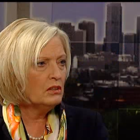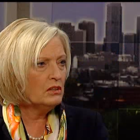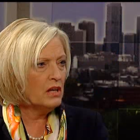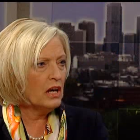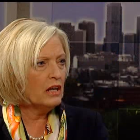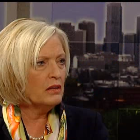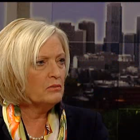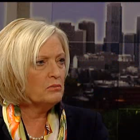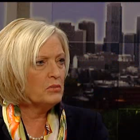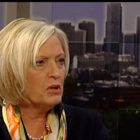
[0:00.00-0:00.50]

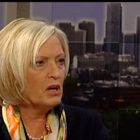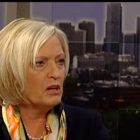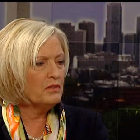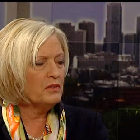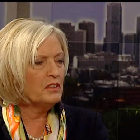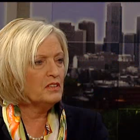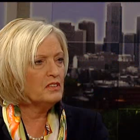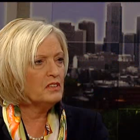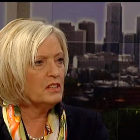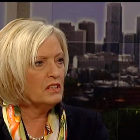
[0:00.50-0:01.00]

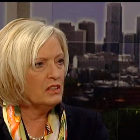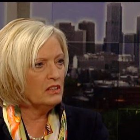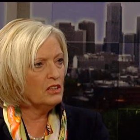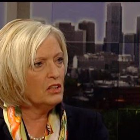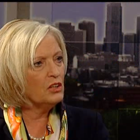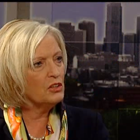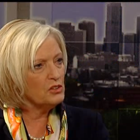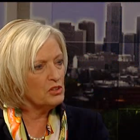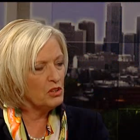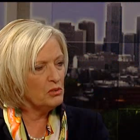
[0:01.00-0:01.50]
nonprofits in the
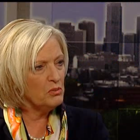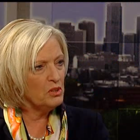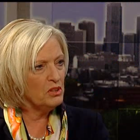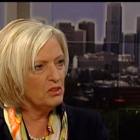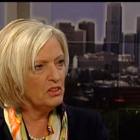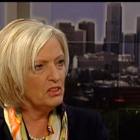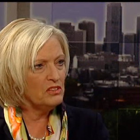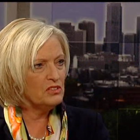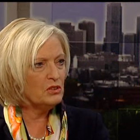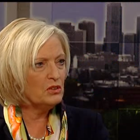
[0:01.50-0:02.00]
arts
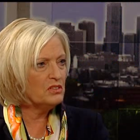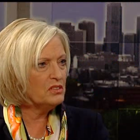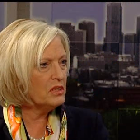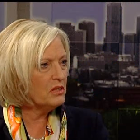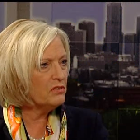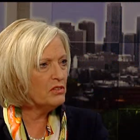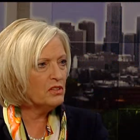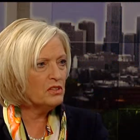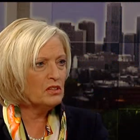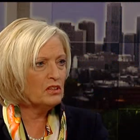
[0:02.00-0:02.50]
community. So it's
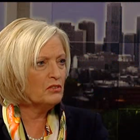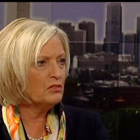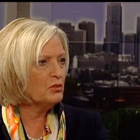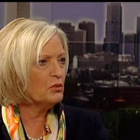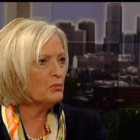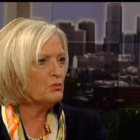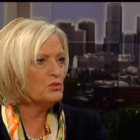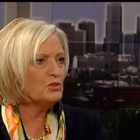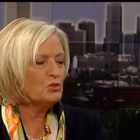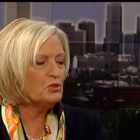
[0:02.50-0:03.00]
everything
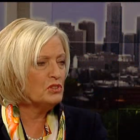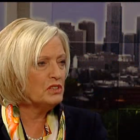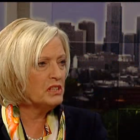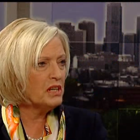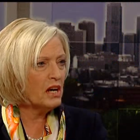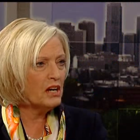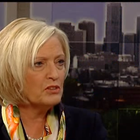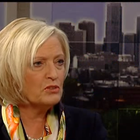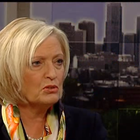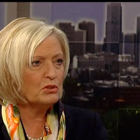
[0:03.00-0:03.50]
from Su
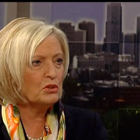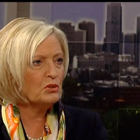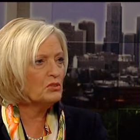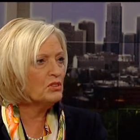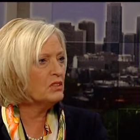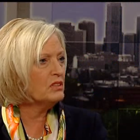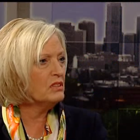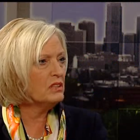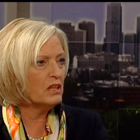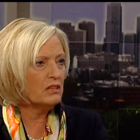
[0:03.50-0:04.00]
Teatro
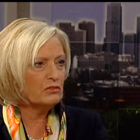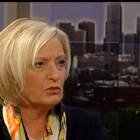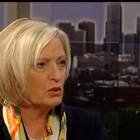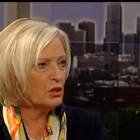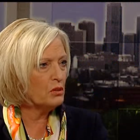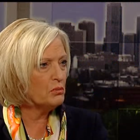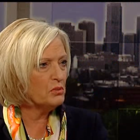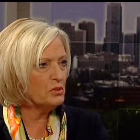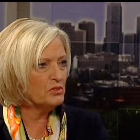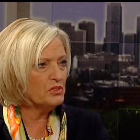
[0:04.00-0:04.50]
to the Denver
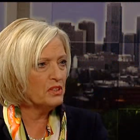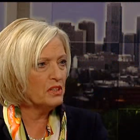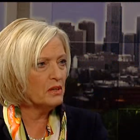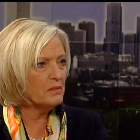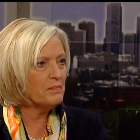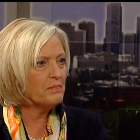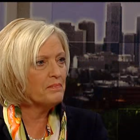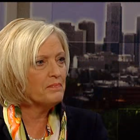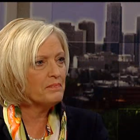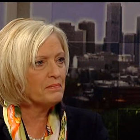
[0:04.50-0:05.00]
Art
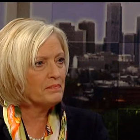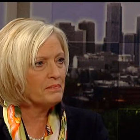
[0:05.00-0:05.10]
Museum.